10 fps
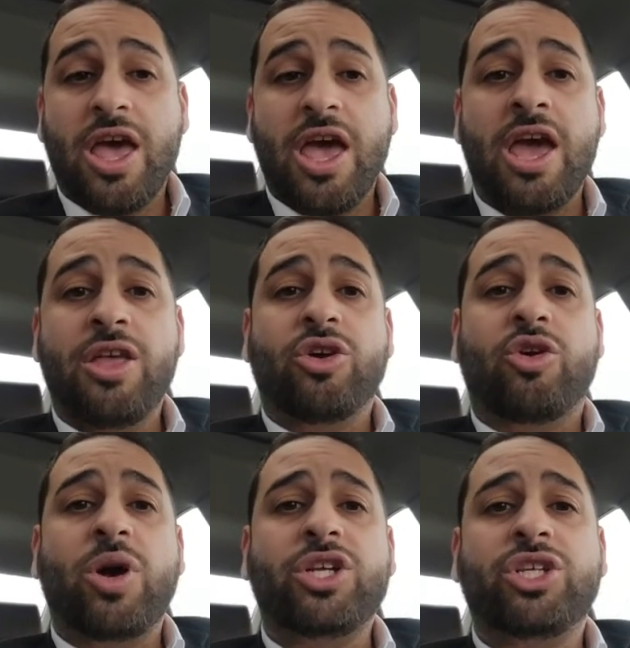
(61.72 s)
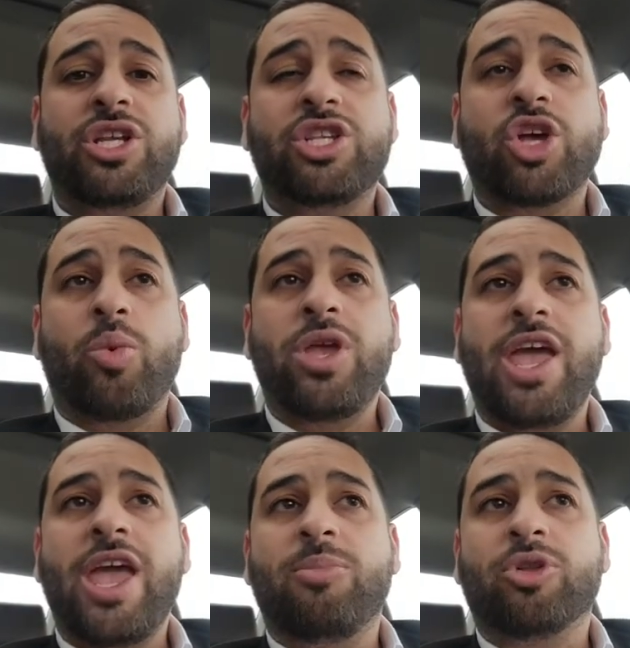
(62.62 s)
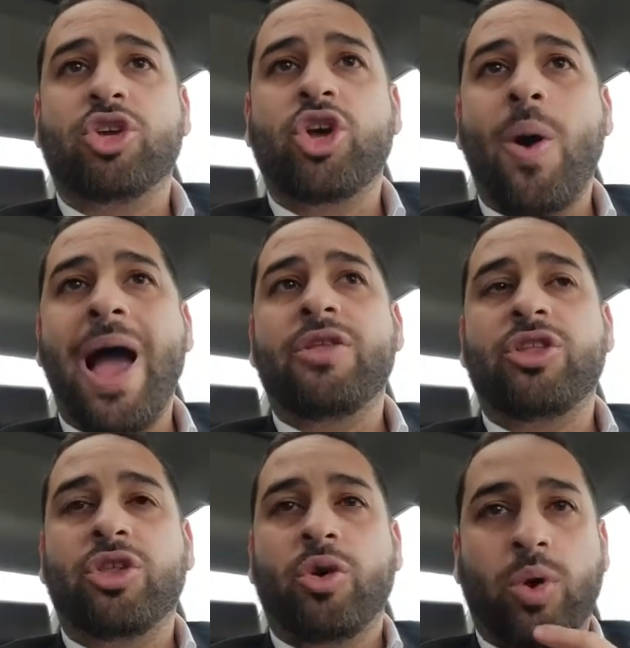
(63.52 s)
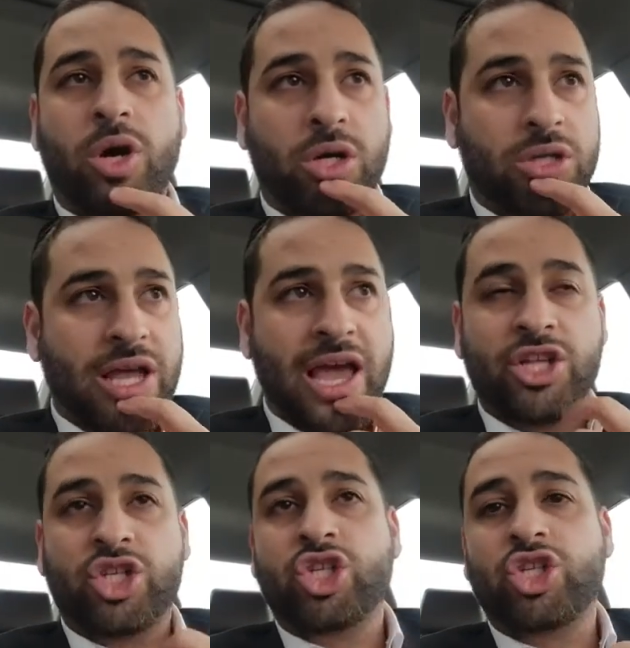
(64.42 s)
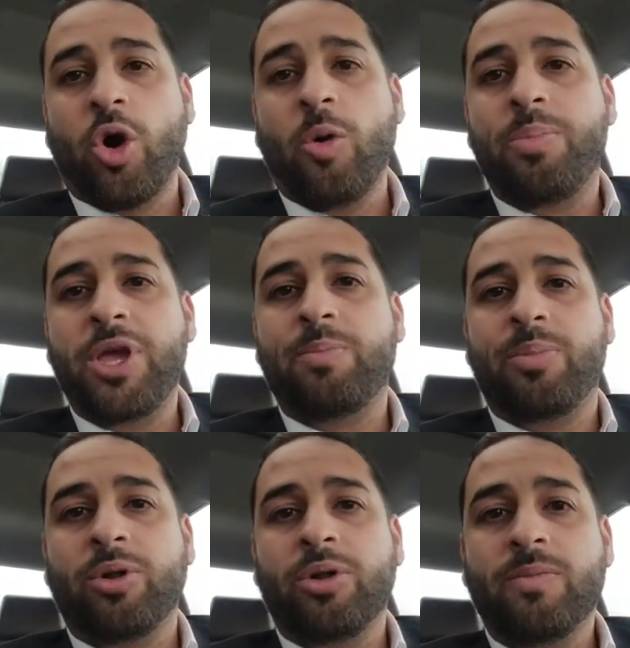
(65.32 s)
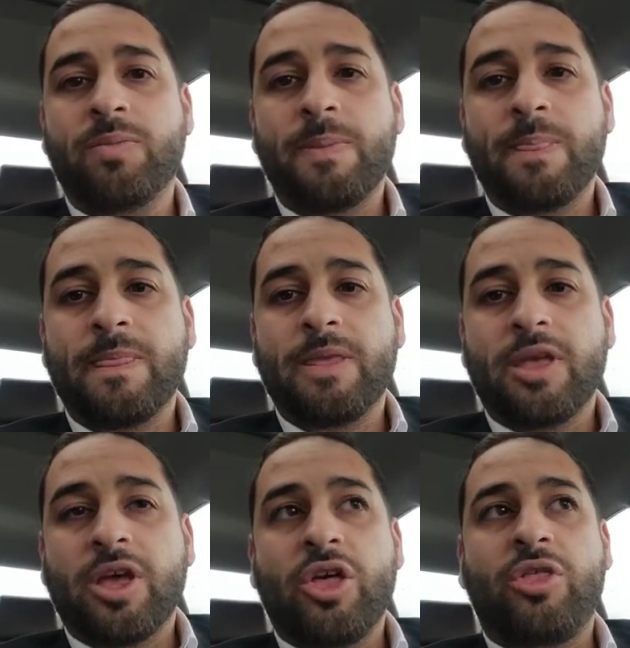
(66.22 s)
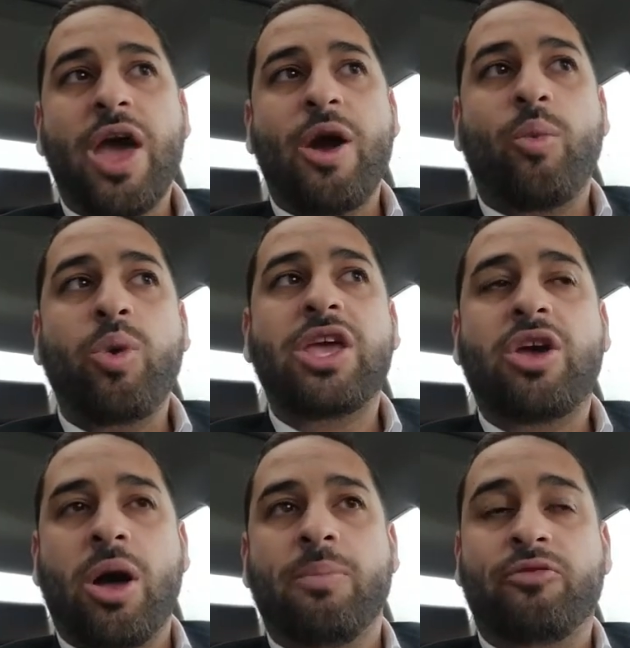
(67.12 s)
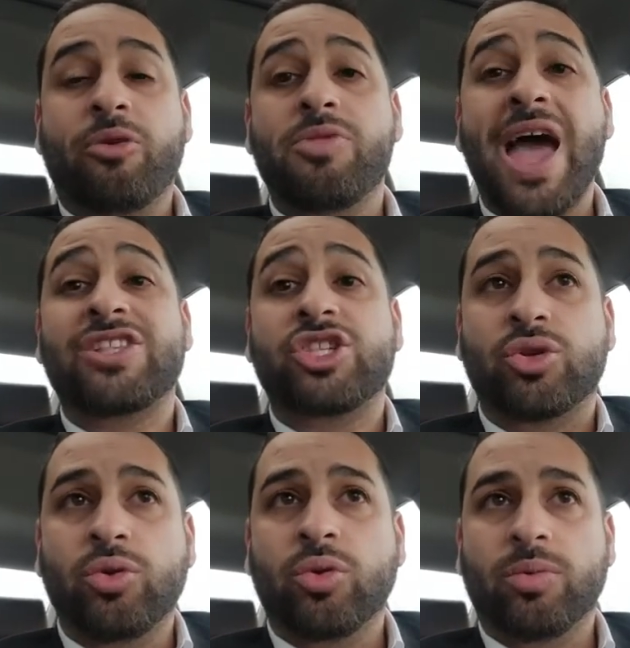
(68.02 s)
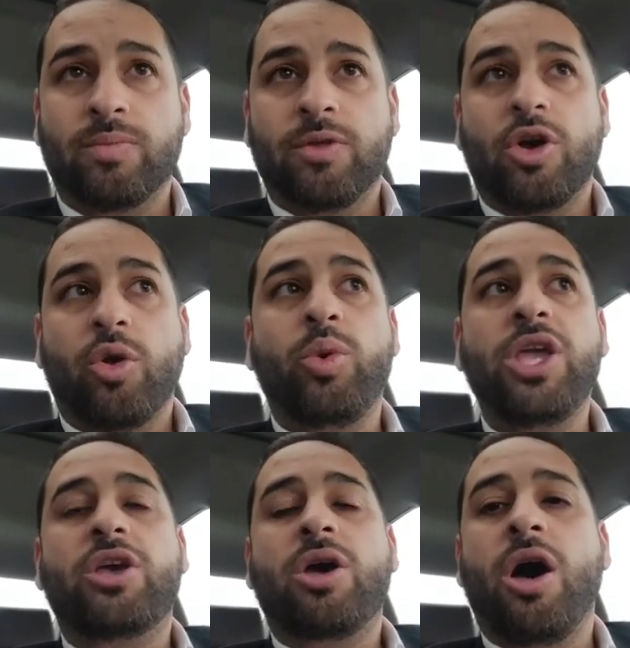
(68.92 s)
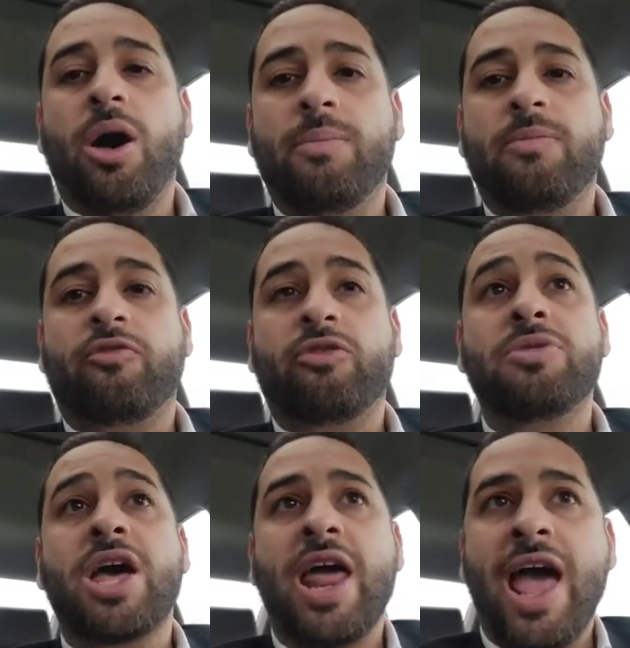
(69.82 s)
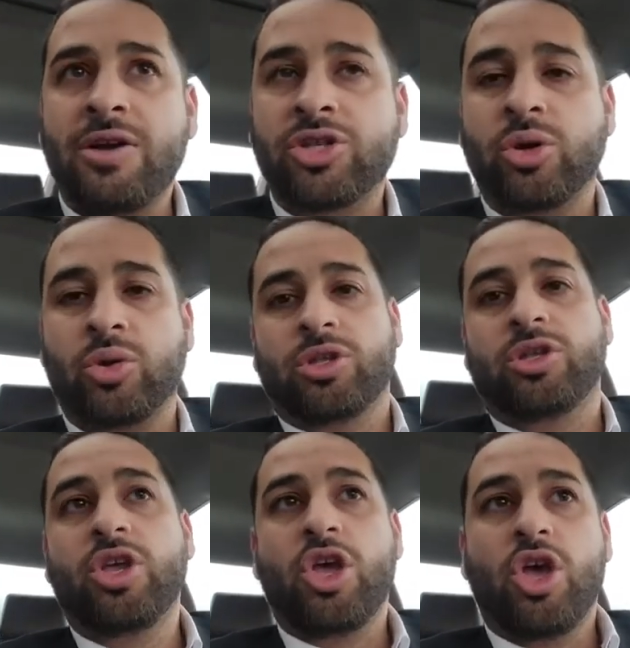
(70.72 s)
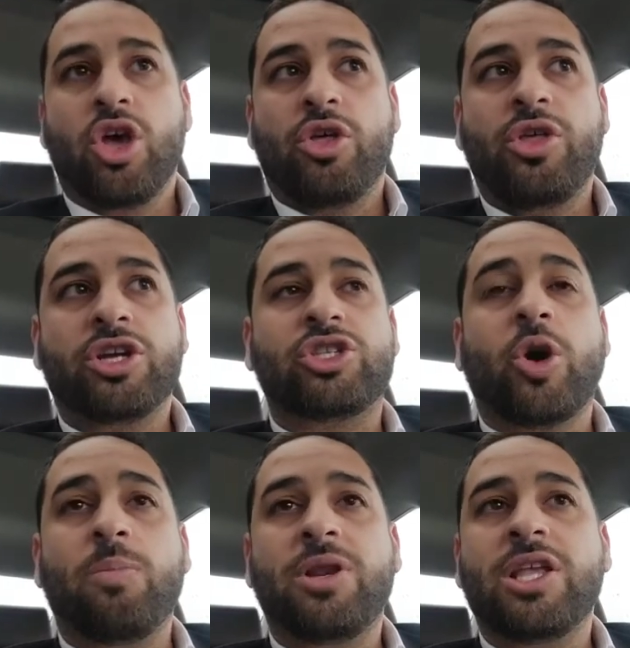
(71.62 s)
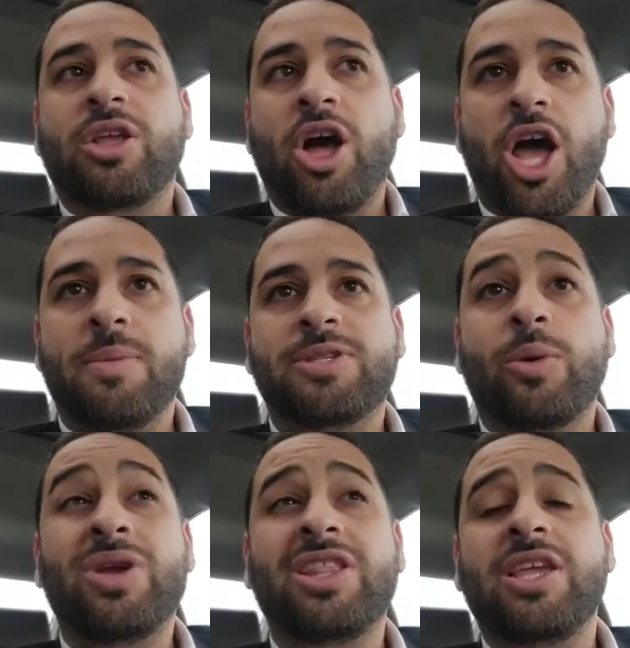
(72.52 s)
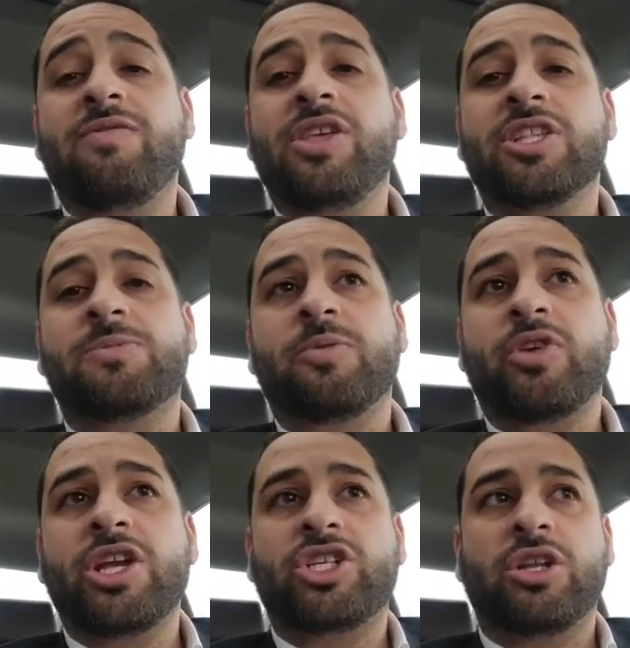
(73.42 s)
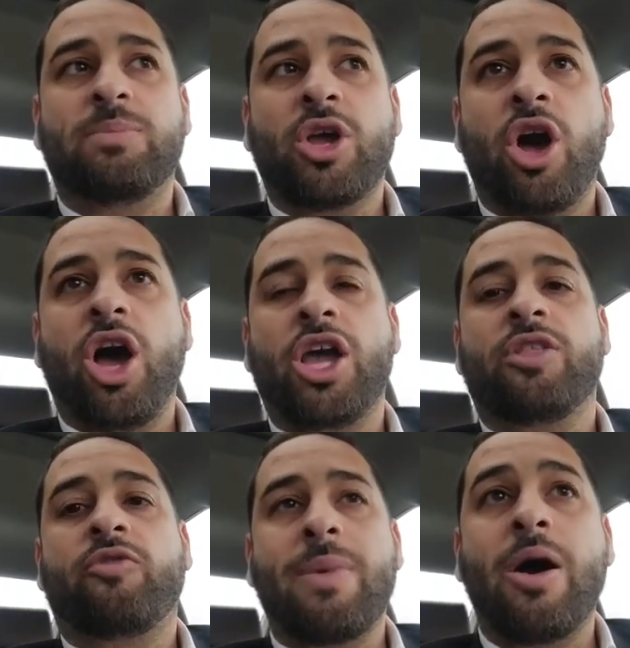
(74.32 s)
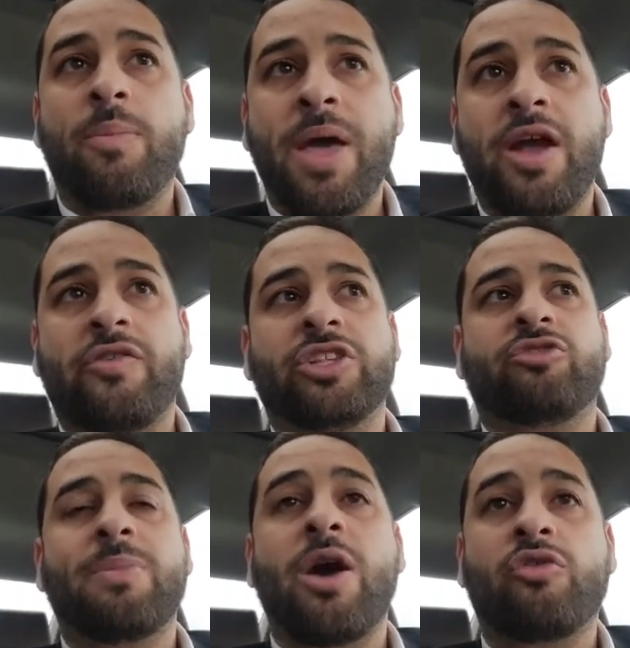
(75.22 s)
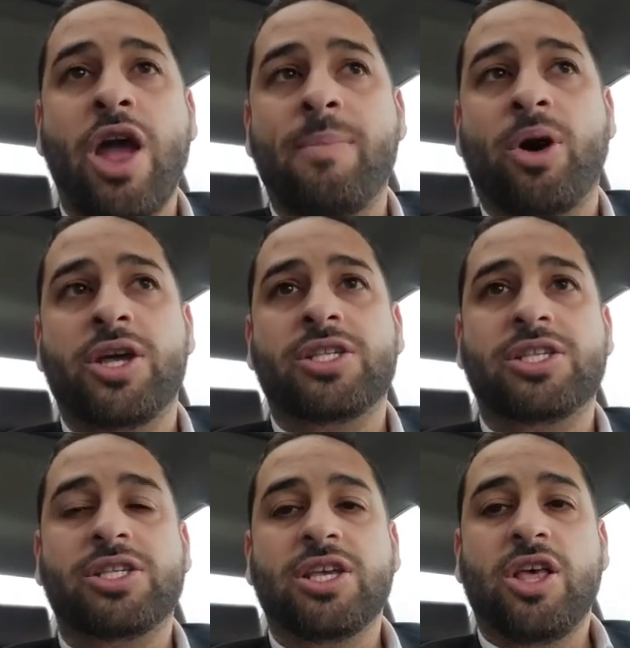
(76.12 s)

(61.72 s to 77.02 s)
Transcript: And the question is, are we able to go out into the world and show people that we come from that school? We come from that household. There are so many times that we leave the inspiration behind from our parents, from our rabbis.